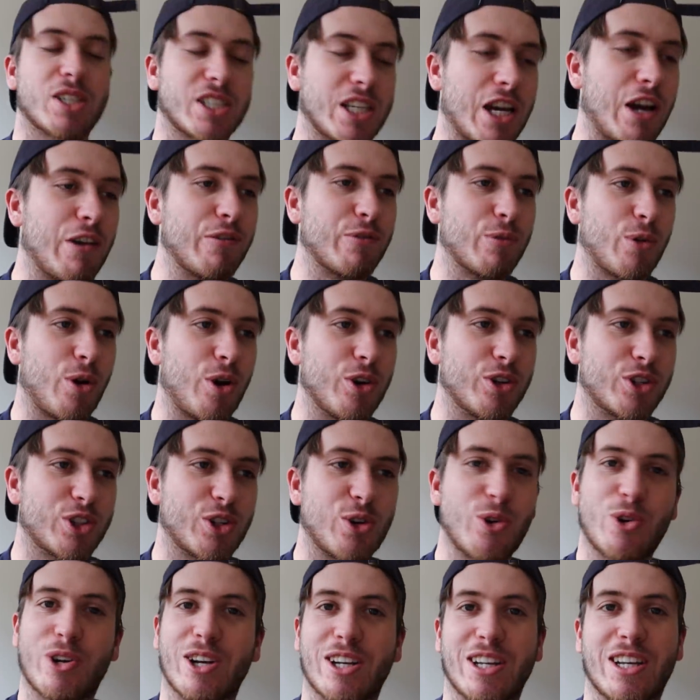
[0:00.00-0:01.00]
Myself, Rog,
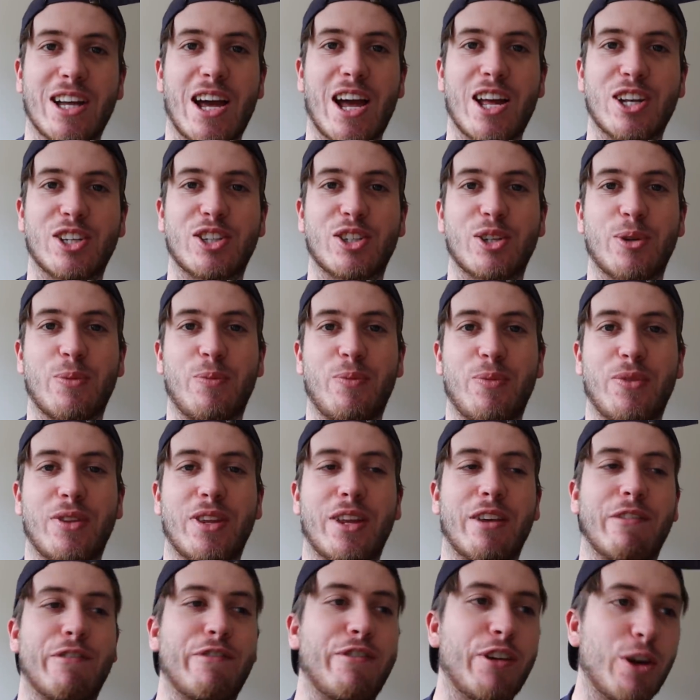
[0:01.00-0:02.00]
Cook and Dutch
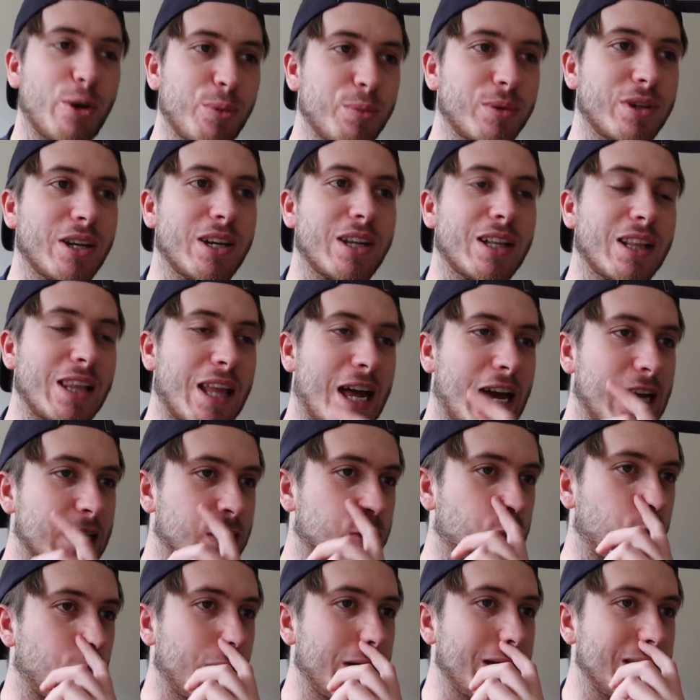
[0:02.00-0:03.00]
filmed it
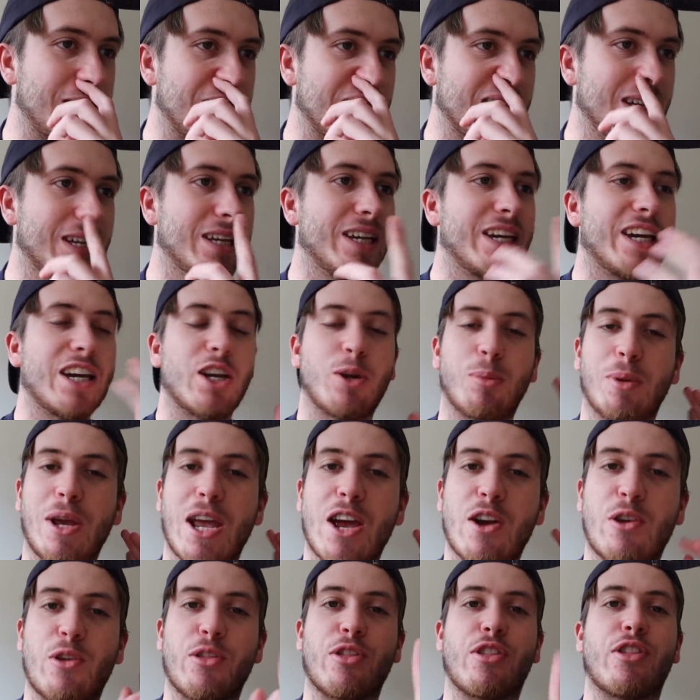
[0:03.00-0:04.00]
last week. It'll
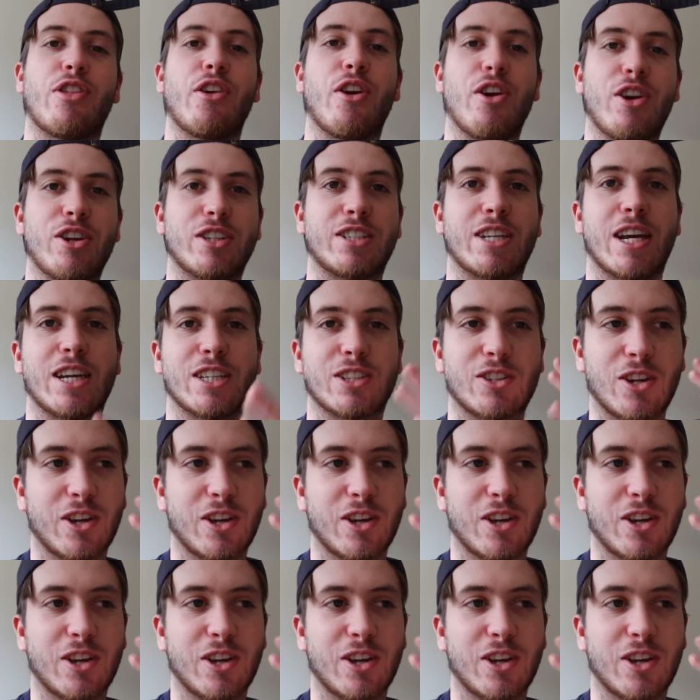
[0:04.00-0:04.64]
be out on Thursday,